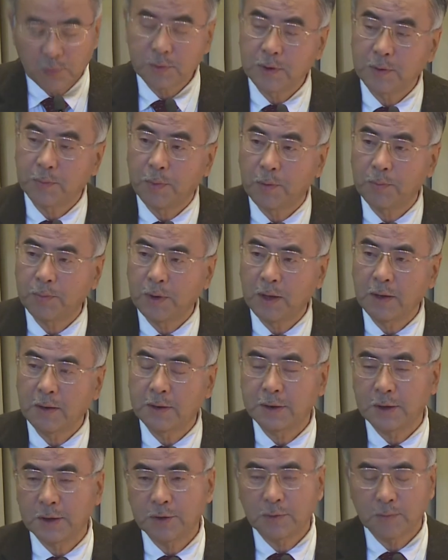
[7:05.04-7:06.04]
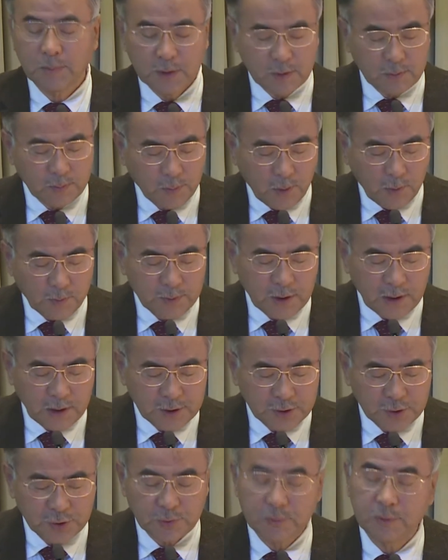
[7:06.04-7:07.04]
the settlement
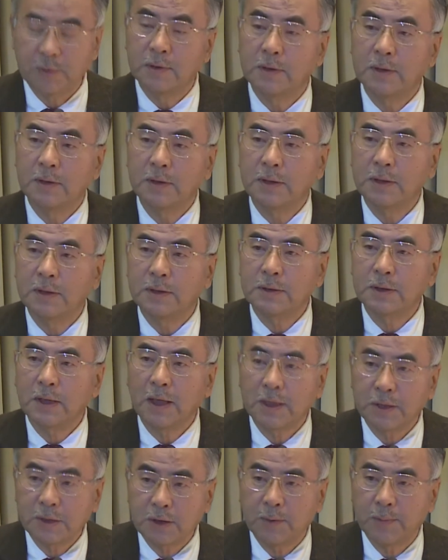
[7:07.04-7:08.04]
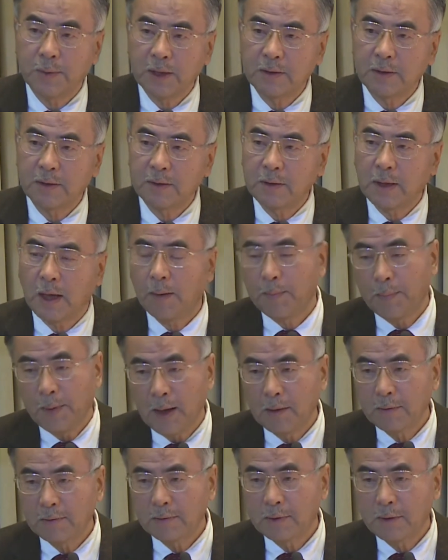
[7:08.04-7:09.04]
population is estimated
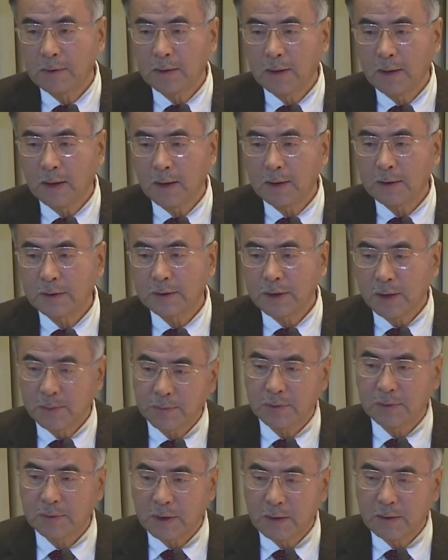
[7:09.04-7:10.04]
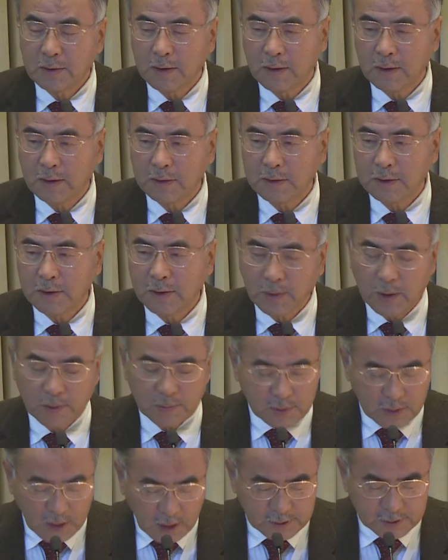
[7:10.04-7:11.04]
about several
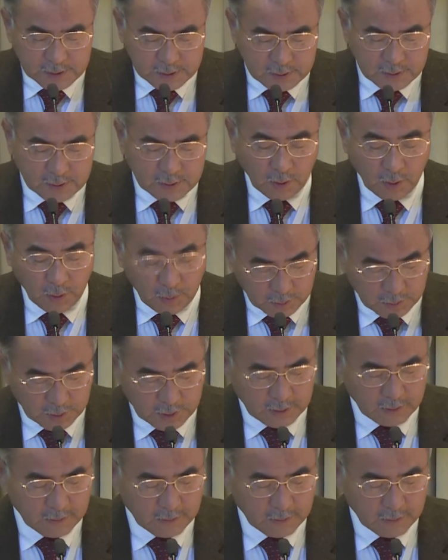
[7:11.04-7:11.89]
dozens only.